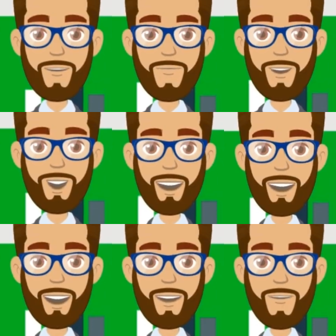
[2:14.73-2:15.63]
you to treat
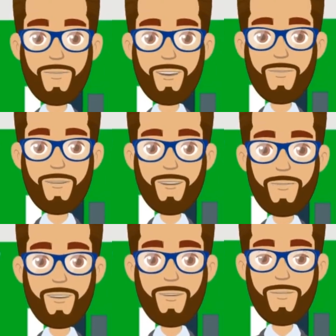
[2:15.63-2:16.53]
invoices and
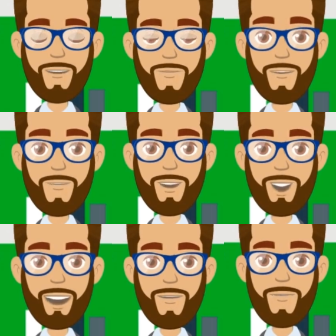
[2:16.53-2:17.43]
receipts like
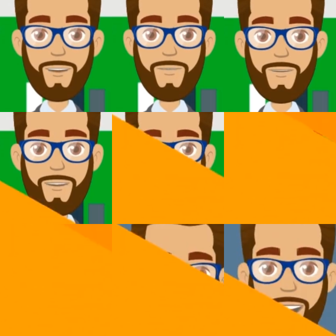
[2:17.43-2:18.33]
checks.
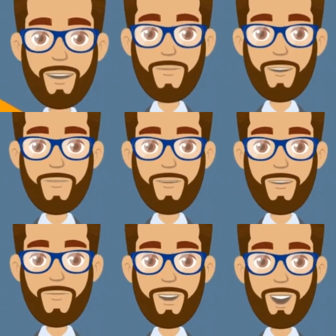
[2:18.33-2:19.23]
Only authorized
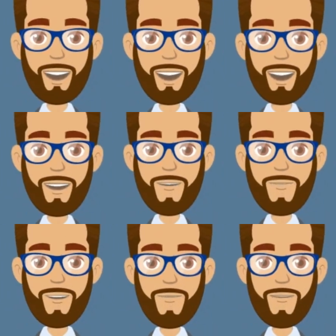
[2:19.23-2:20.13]
persons can issue them
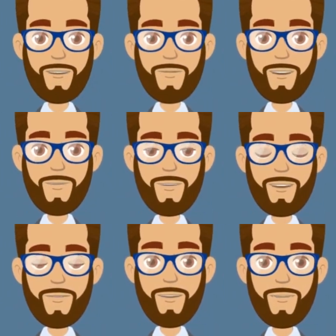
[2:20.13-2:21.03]
and a manual
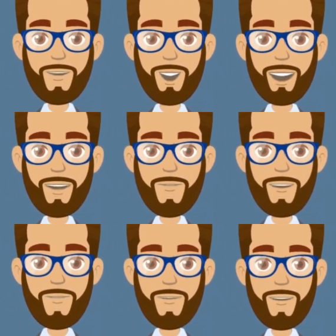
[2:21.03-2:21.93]
register
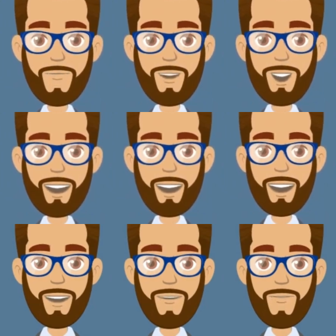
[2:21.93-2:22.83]
is used to keep
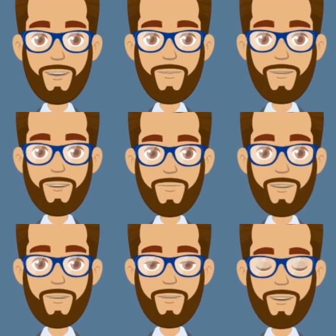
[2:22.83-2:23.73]
track of the issues.